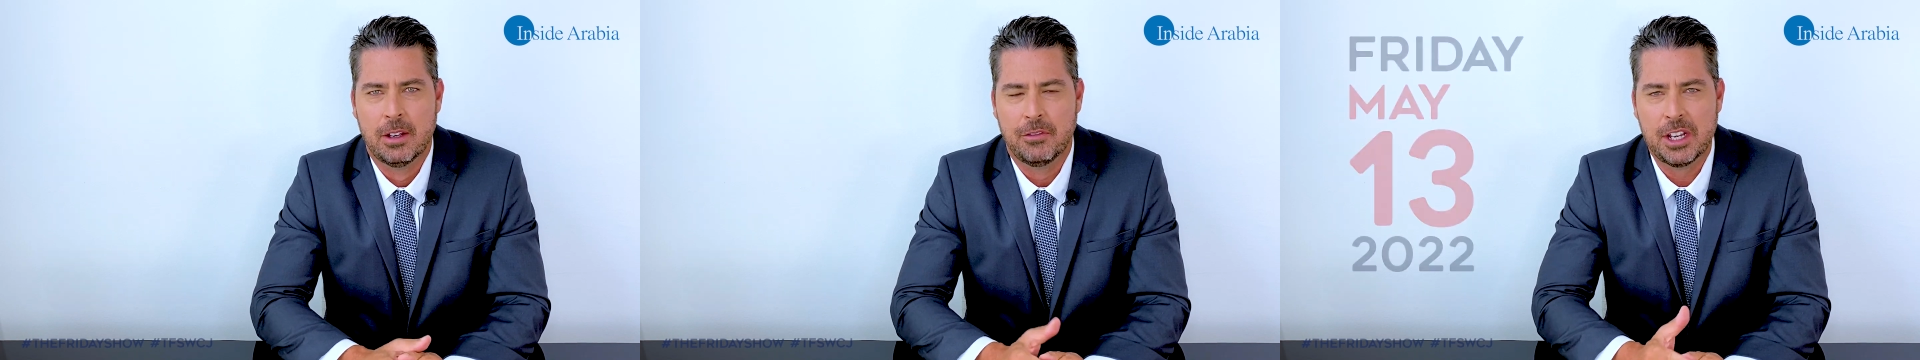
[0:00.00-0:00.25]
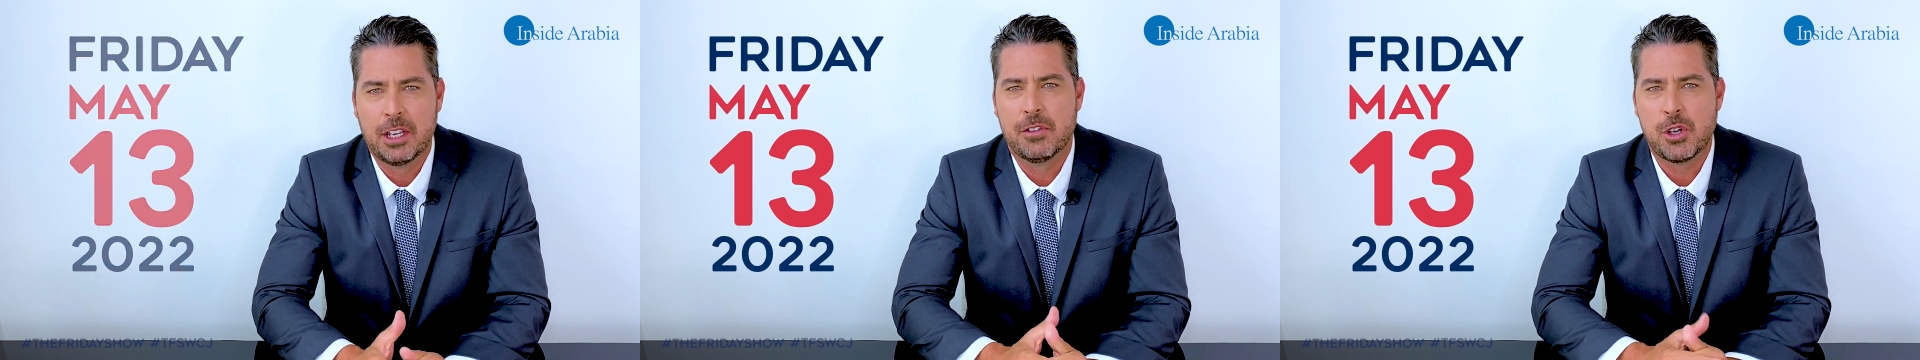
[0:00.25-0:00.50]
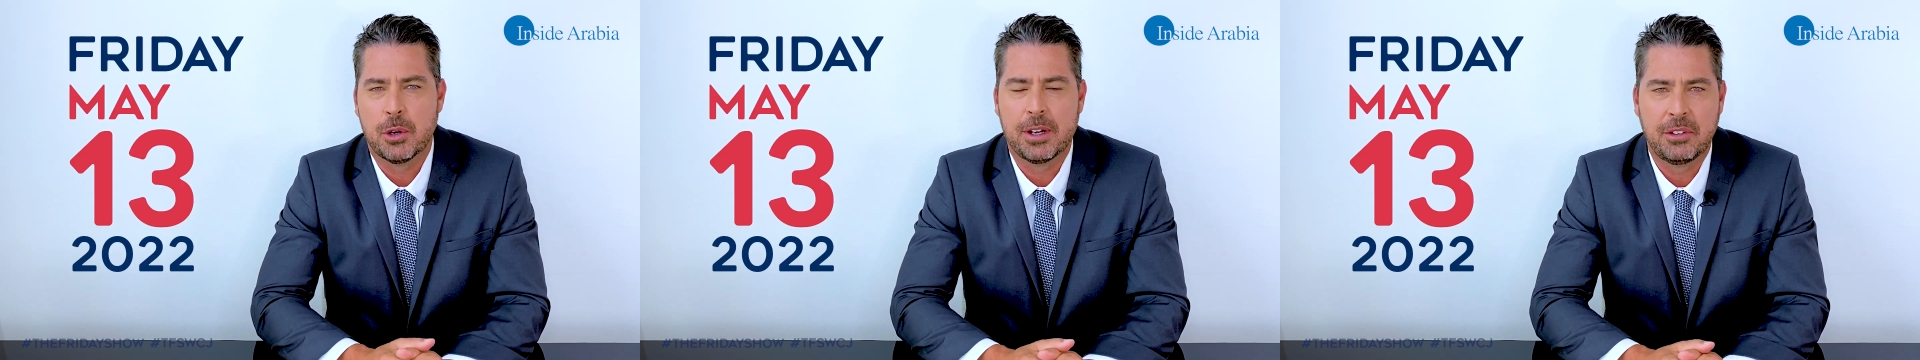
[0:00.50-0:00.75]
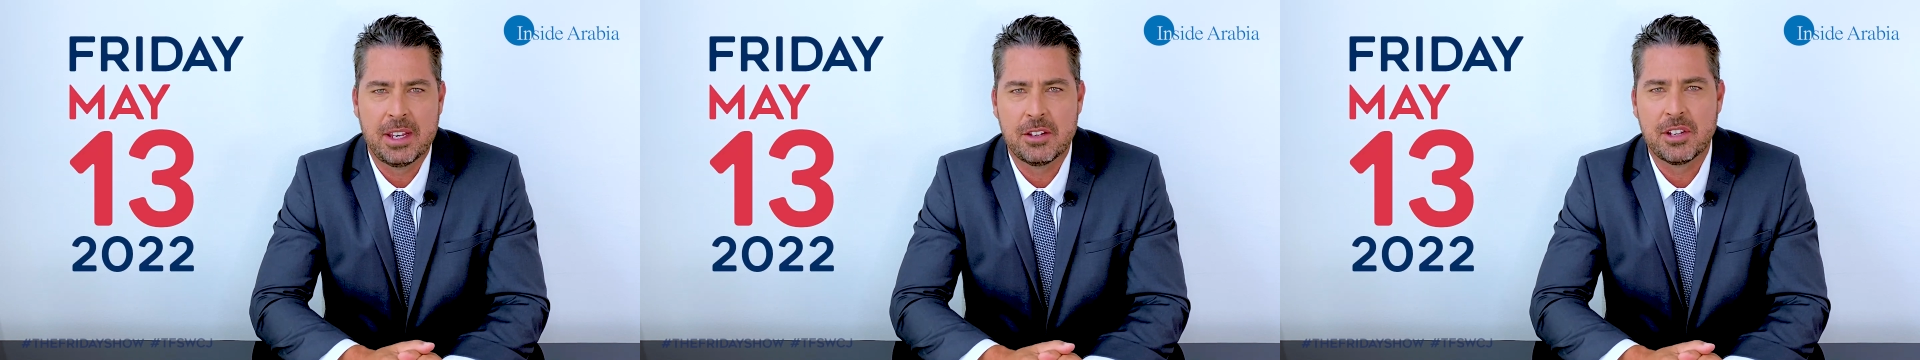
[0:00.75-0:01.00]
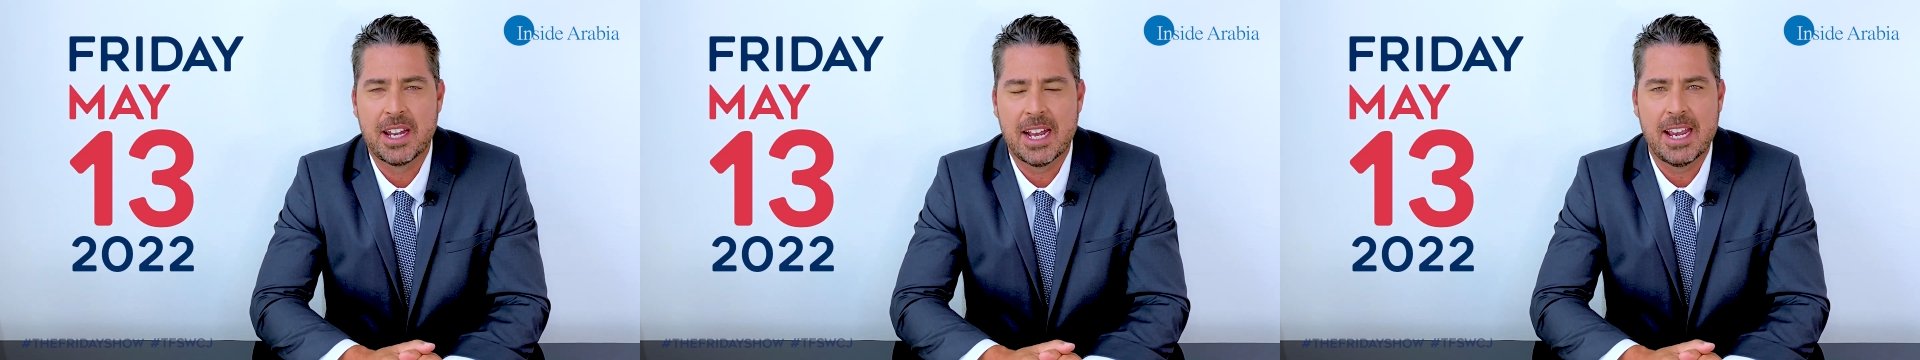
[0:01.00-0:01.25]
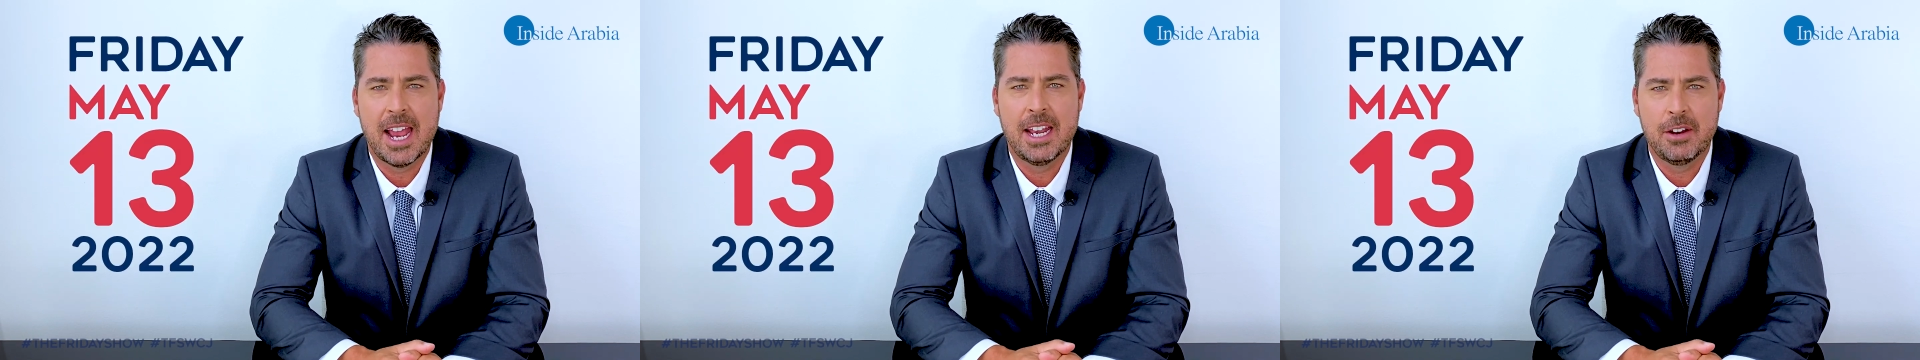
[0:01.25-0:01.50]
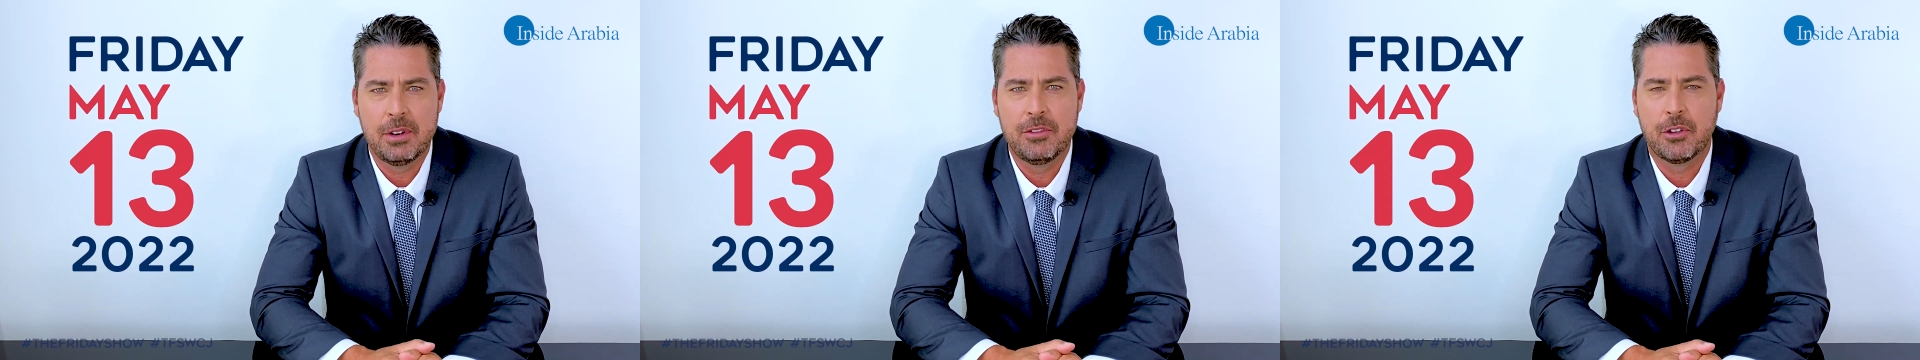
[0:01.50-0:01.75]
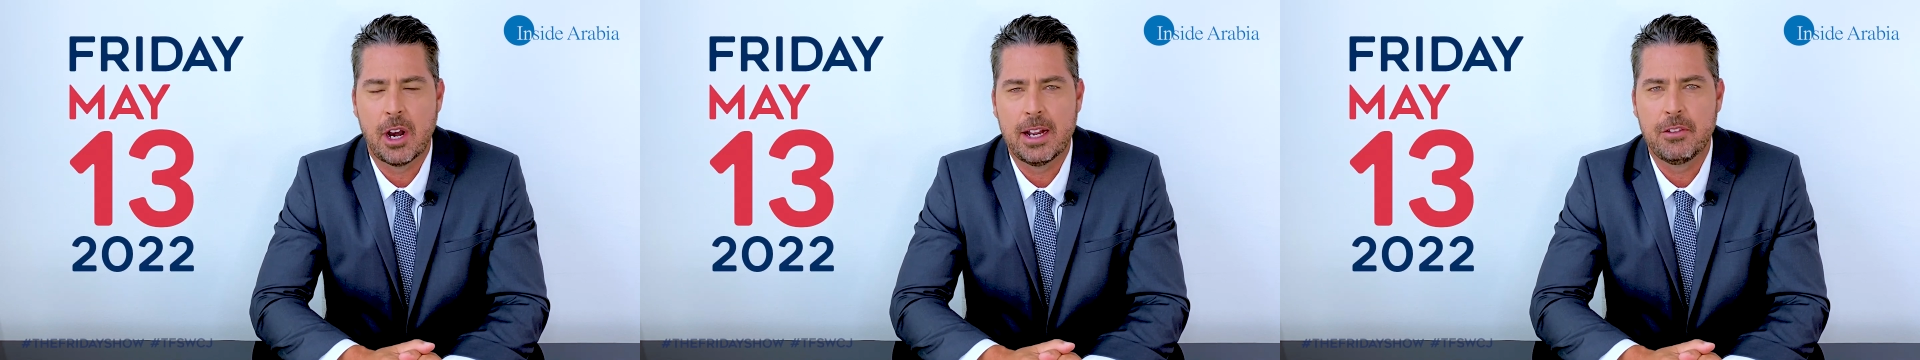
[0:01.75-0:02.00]
Thank you for joining us here today and every
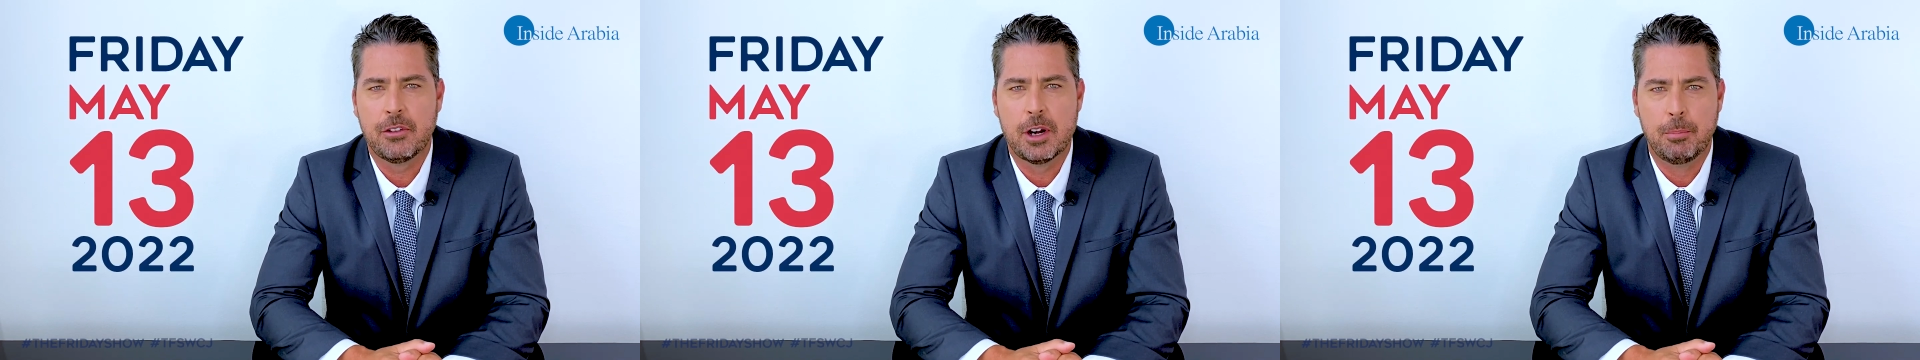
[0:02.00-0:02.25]
Friday for